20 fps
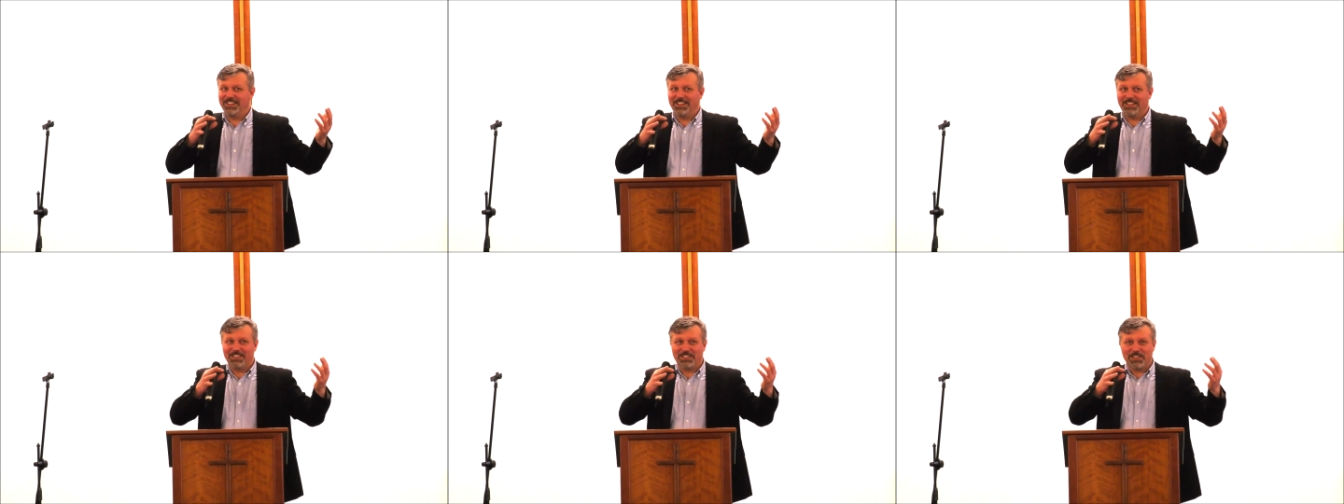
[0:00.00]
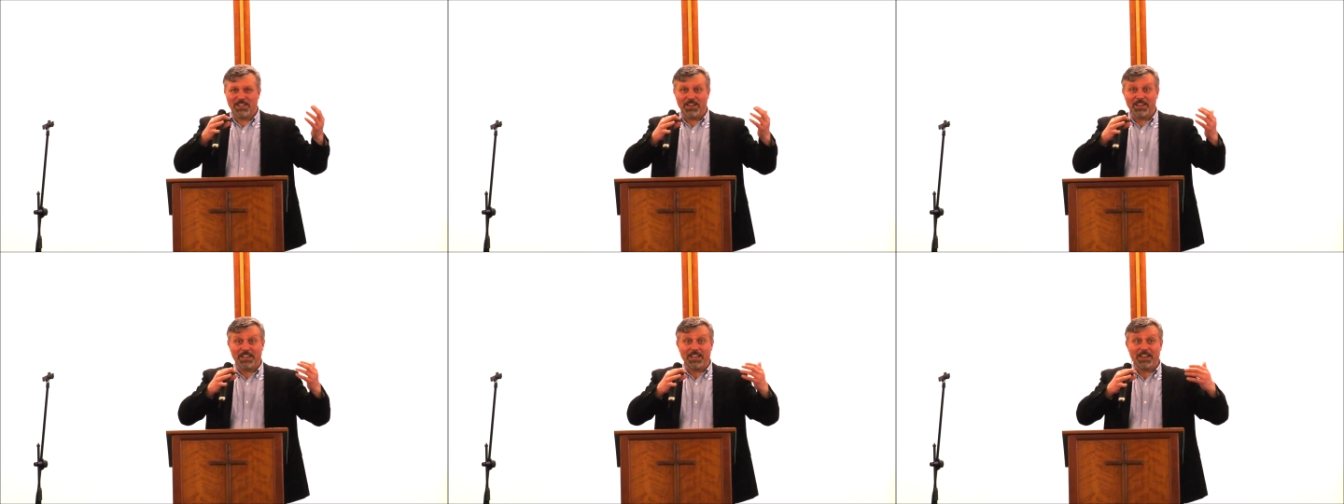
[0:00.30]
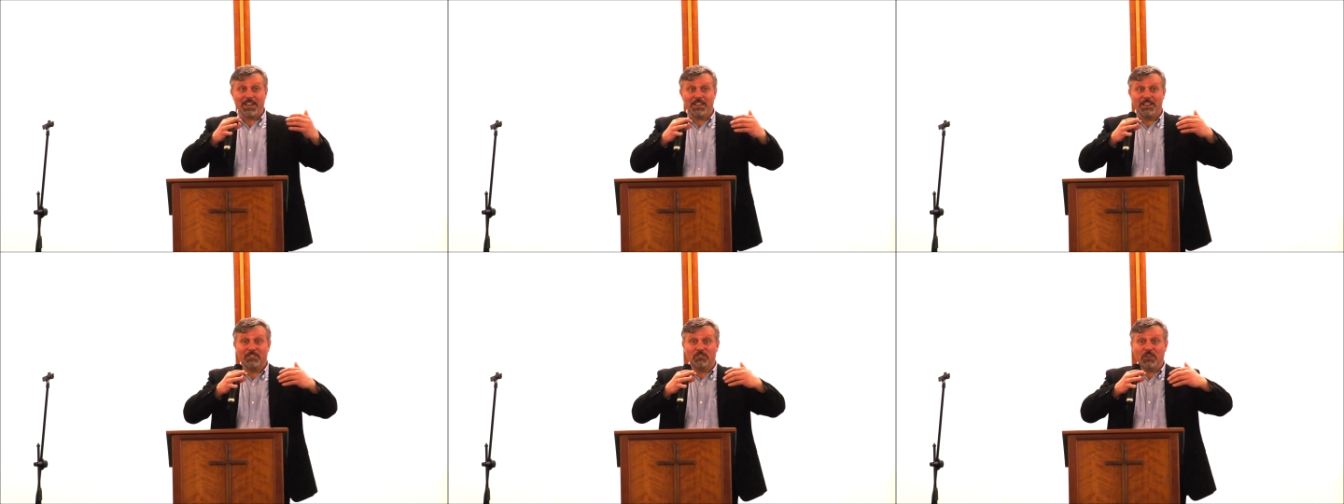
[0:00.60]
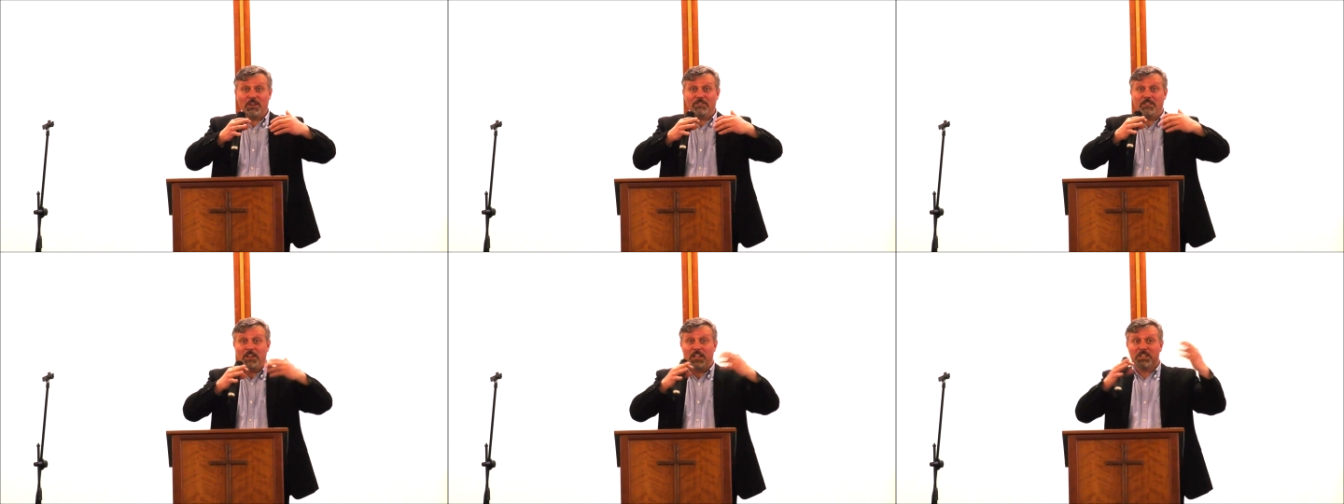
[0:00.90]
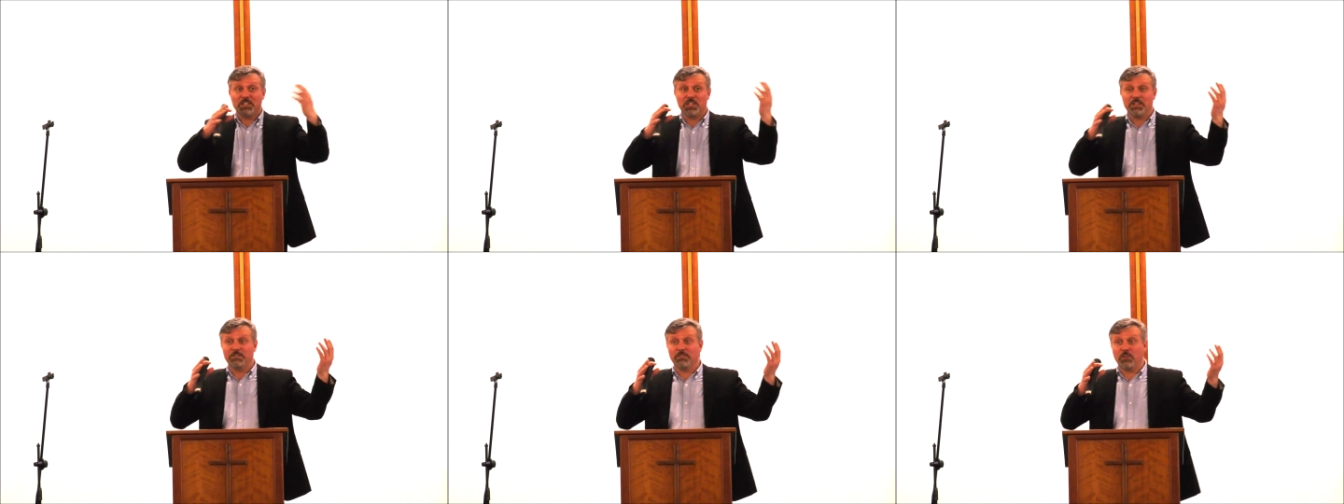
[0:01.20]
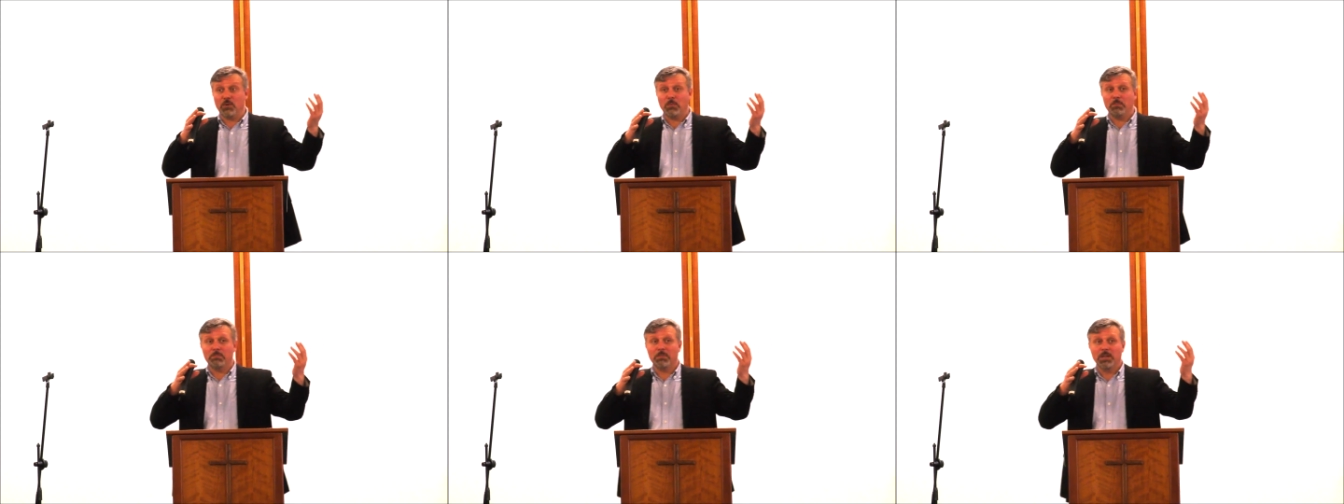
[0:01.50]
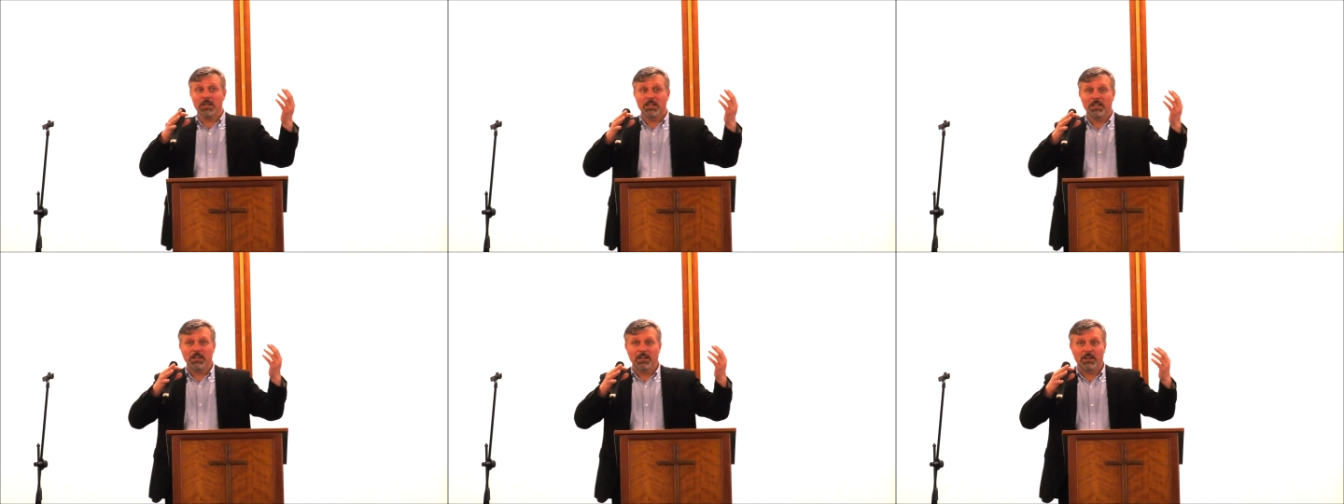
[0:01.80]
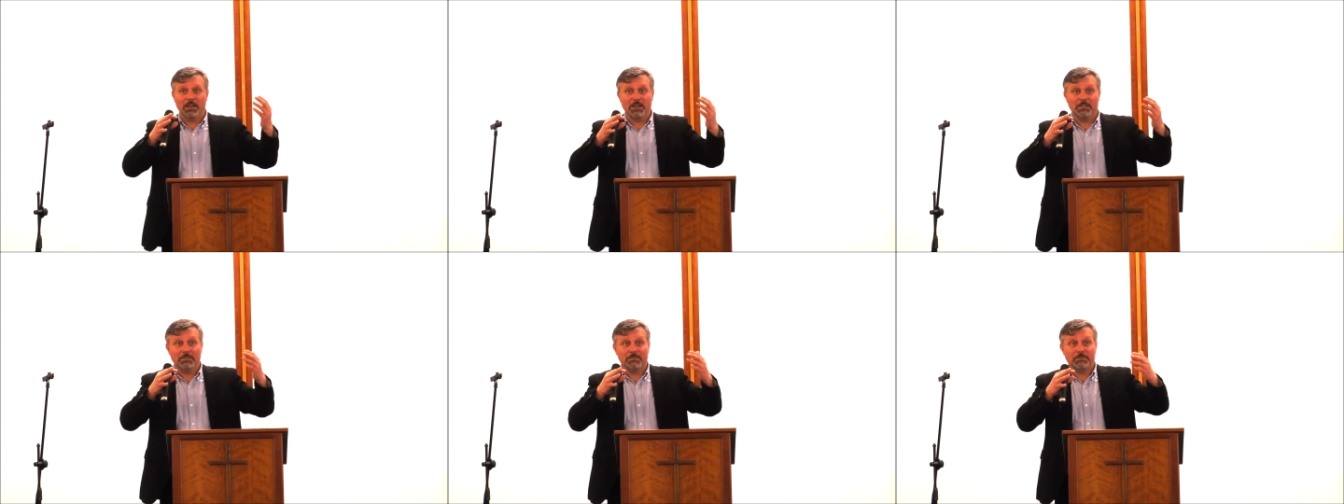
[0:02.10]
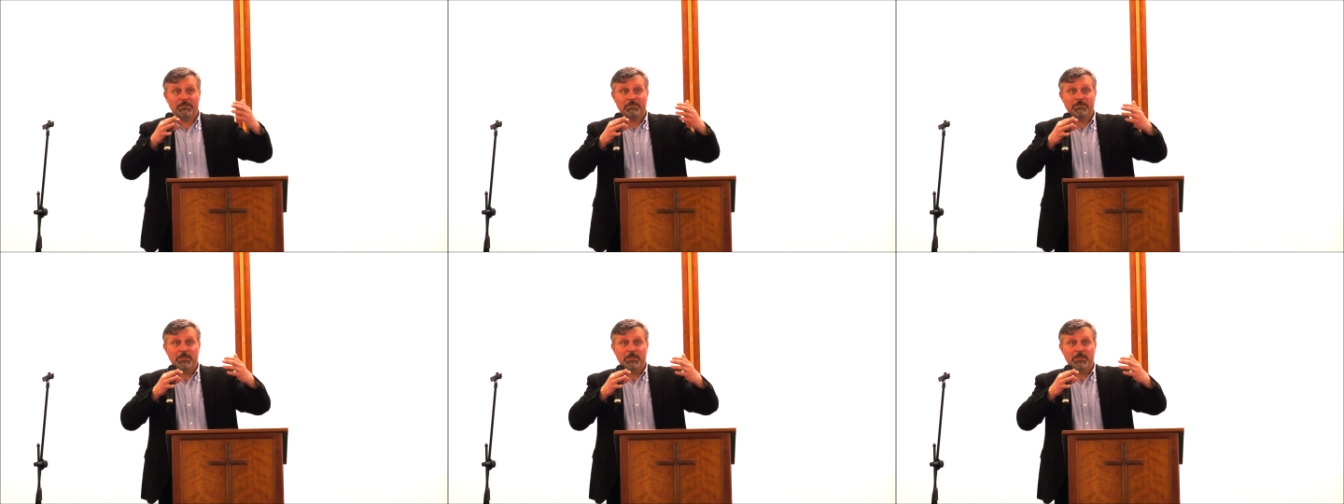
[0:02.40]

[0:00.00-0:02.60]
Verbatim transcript: It's like a revelation from uh,